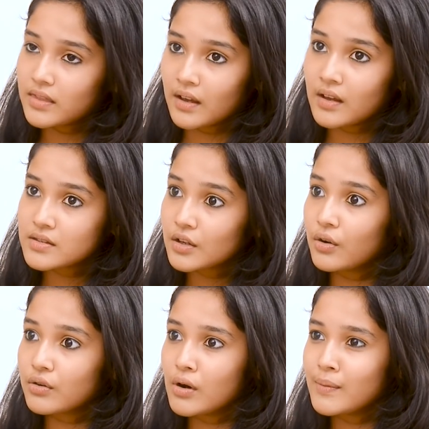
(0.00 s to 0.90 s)
think it's a
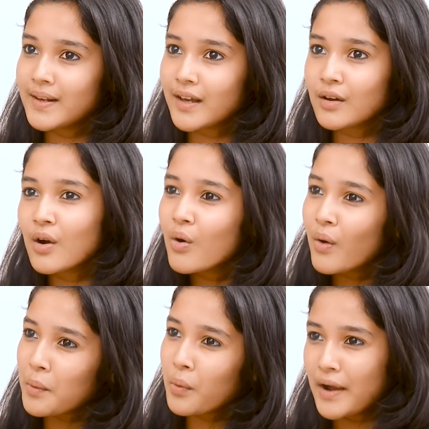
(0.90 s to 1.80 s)
good role, I'll be like,
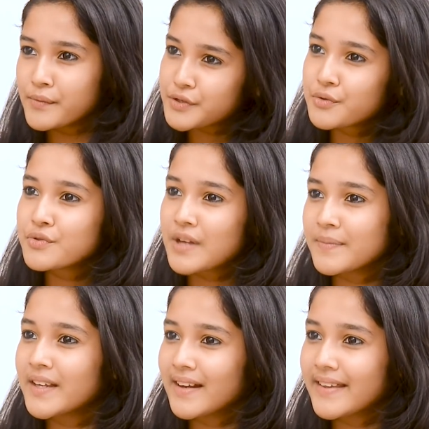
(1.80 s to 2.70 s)
oh, I wish to do
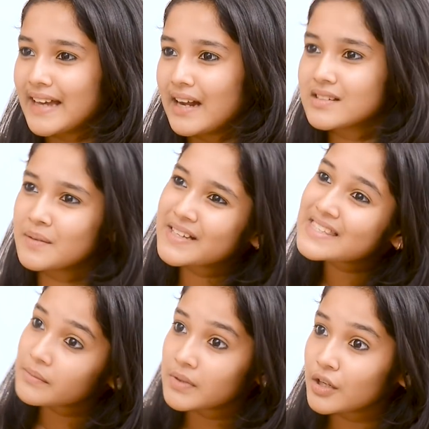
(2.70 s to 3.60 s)
something like that. Something
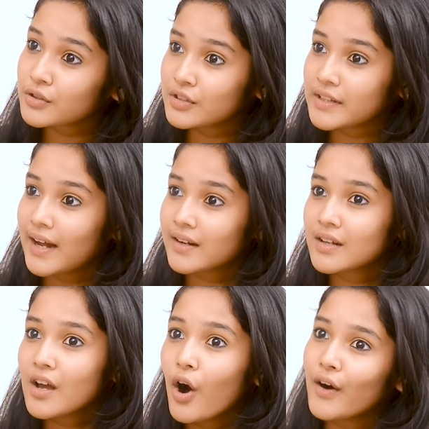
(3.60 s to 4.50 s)
similar to that.
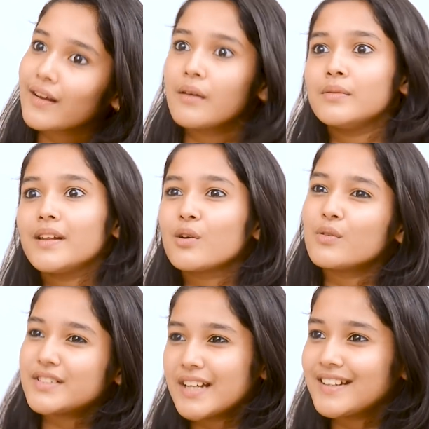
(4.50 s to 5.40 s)
Or I'll be like, oh, I
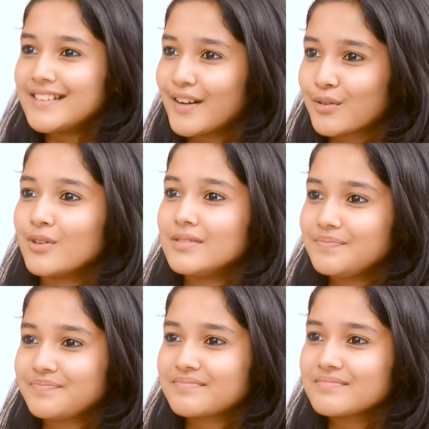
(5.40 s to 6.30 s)
wish I did that role.
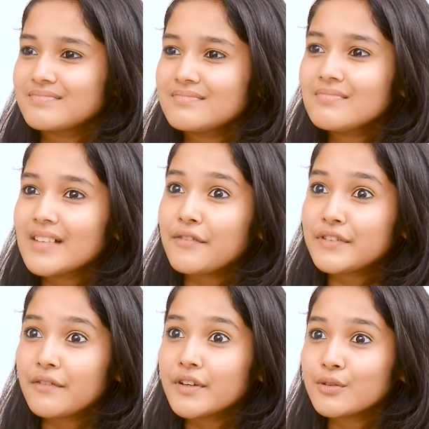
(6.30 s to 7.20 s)
I've
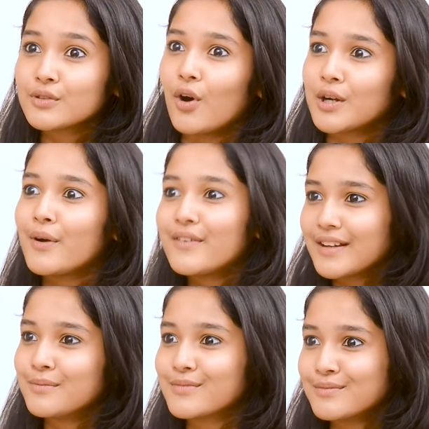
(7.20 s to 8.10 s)
never, you know, thought about
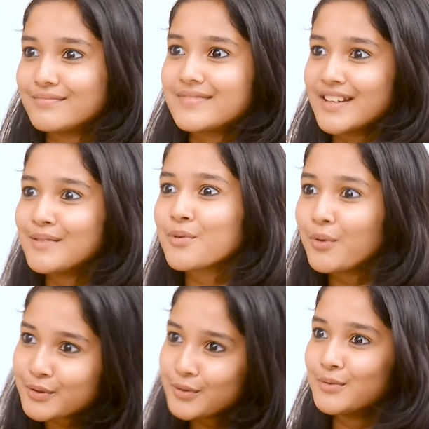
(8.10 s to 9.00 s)
dream
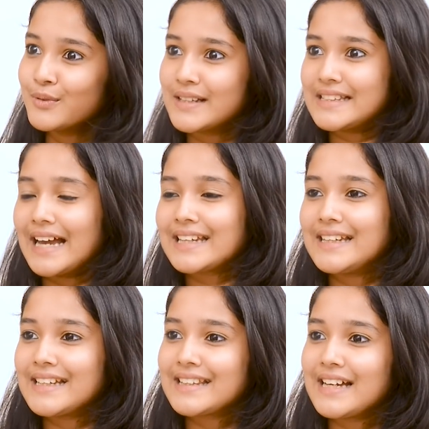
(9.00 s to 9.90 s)
role to do
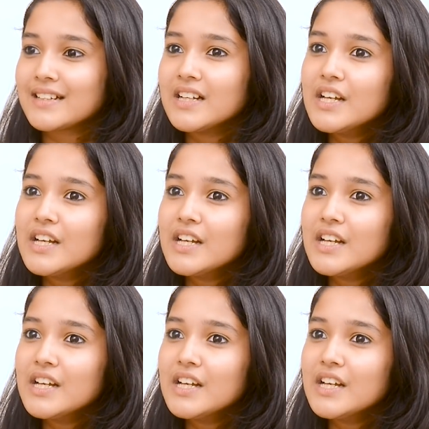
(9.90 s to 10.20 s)
exactly like that.